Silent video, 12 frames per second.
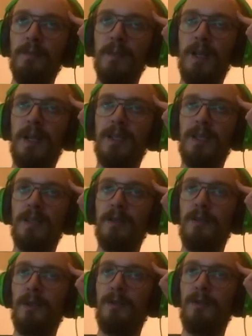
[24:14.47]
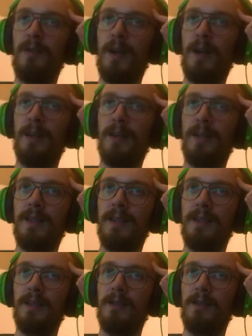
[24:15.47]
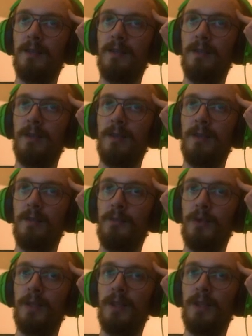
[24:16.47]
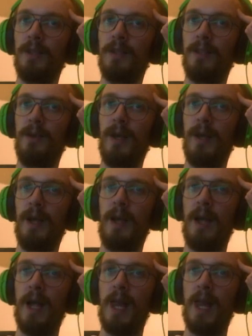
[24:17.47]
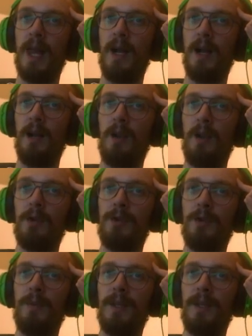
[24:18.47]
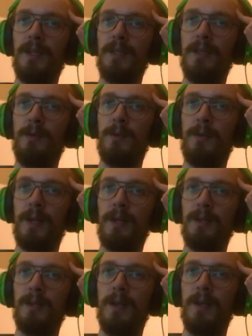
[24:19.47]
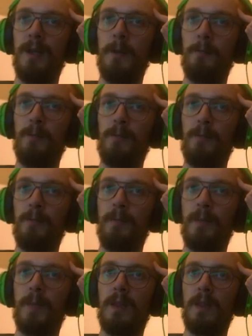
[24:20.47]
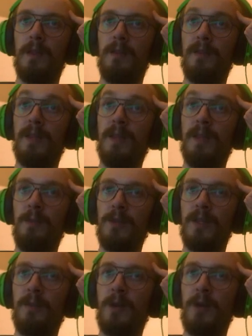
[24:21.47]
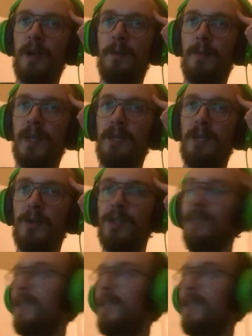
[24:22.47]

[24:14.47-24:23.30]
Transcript: It's not worth, and I think this is also pretty unnecessary. Lord Dominic's regards. 10% more armor penetration.